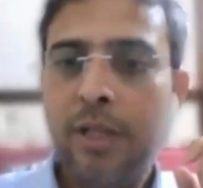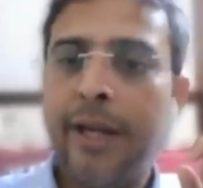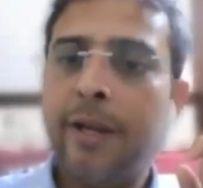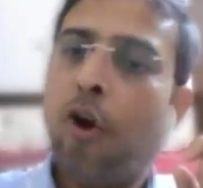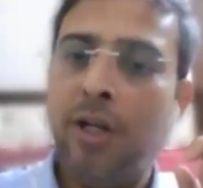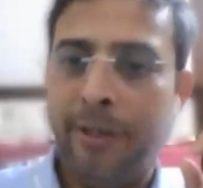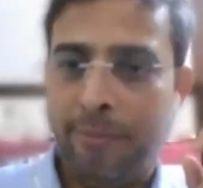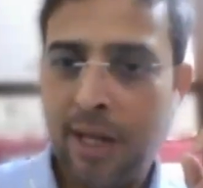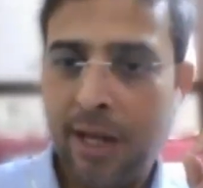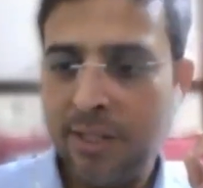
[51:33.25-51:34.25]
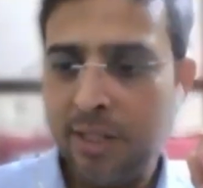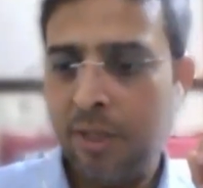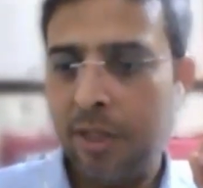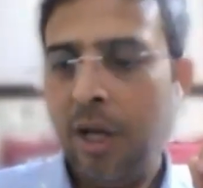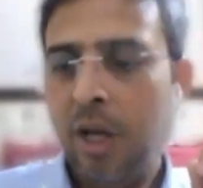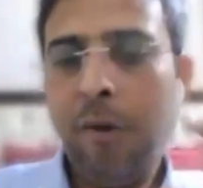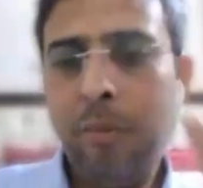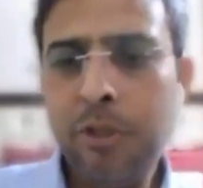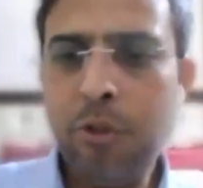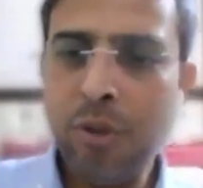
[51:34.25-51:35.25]
So then I called him and I asked him
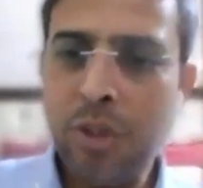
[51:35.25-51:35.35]
that,